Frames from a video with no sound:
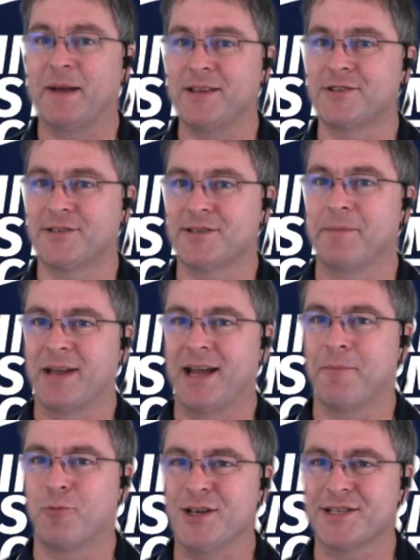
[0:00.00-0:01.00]
spent some
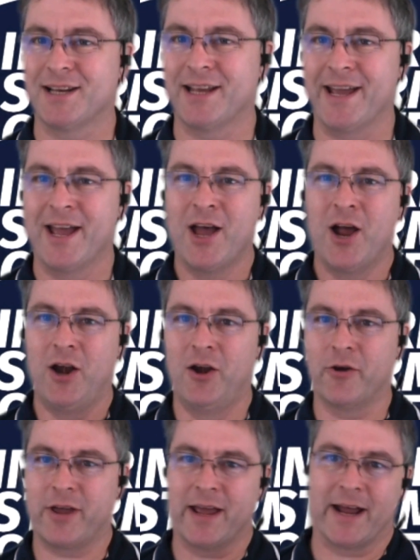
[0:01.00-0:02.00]
time recently
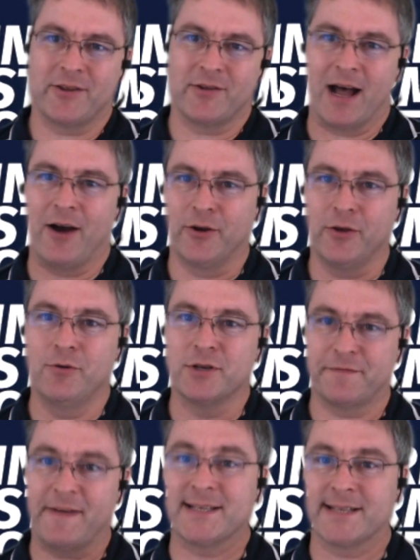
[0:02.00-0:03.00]
looking at how to
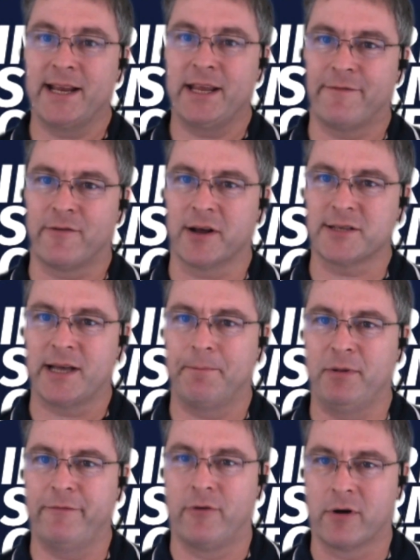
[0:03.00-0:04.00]
use Face ID, for
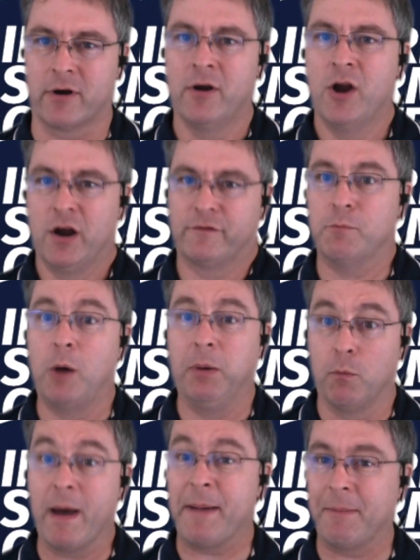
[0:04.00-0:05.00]
example, for
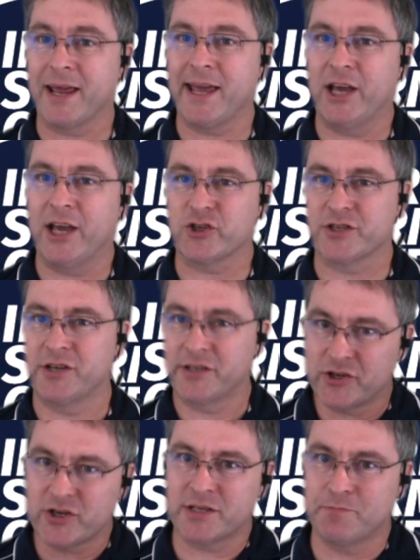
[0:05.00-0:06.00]
mobile web applications. Not
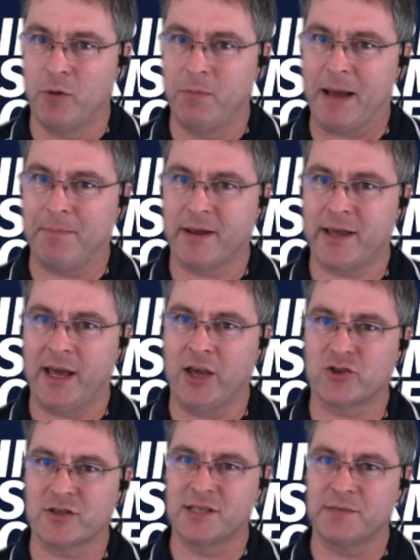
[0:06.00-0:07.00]
just mobile
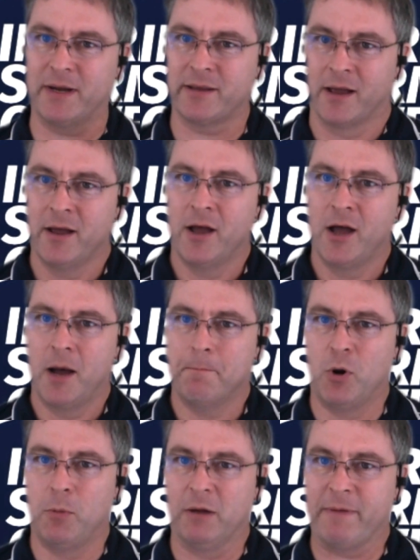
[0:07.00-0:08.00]
applications, but
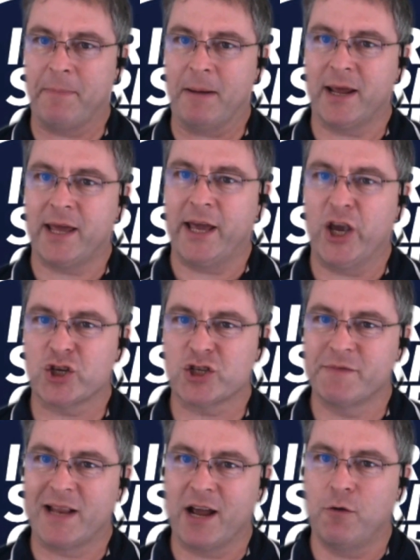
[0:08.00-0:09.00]
mobile web
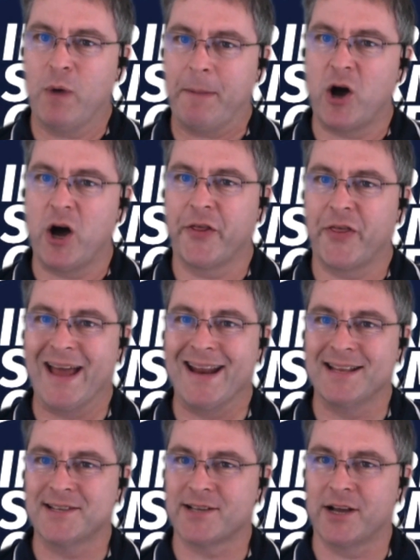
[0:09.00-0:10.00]
applications with like WebAuthn
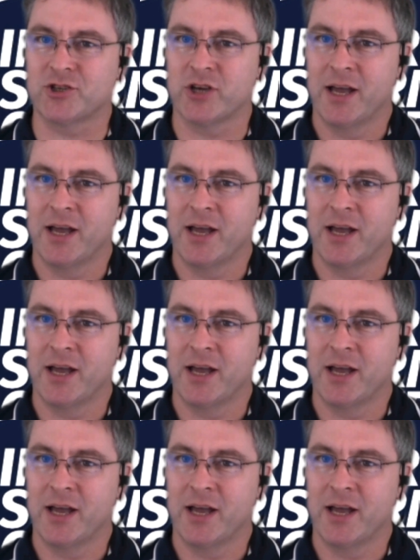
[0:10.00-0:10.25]
and such.